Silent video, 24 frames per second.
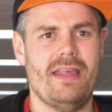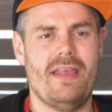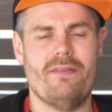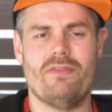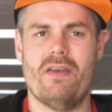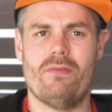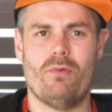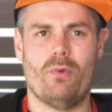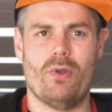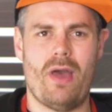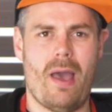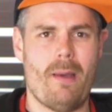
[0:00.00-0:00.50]
If you
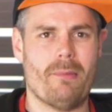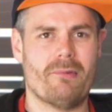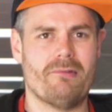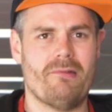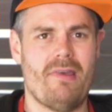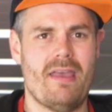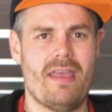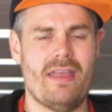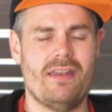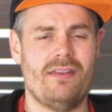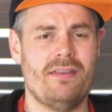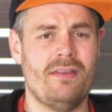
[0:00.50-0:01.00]
ever want to
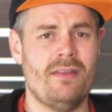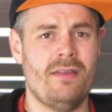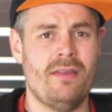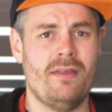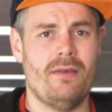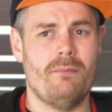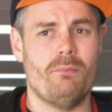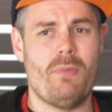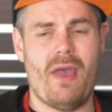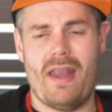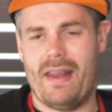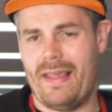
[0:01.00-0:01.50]
upgrade,
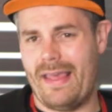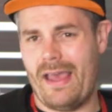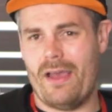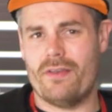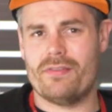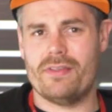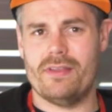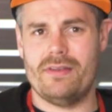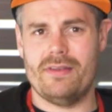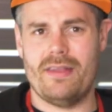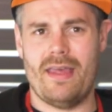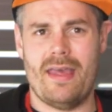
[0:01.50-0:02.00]
put anything
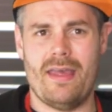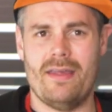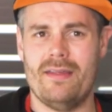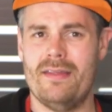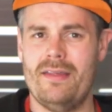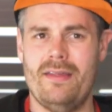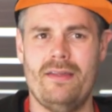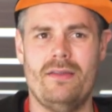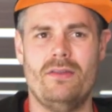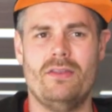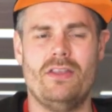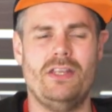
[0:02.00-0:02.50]
else in there,
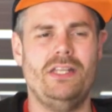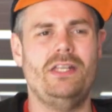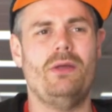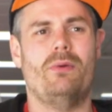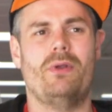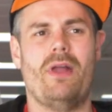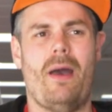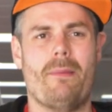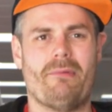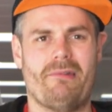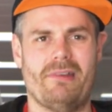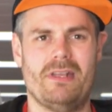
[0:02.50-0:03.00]
you don't
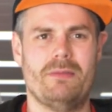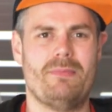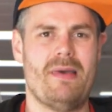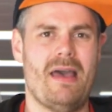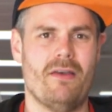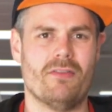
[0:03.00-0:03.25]
want to upgrade the power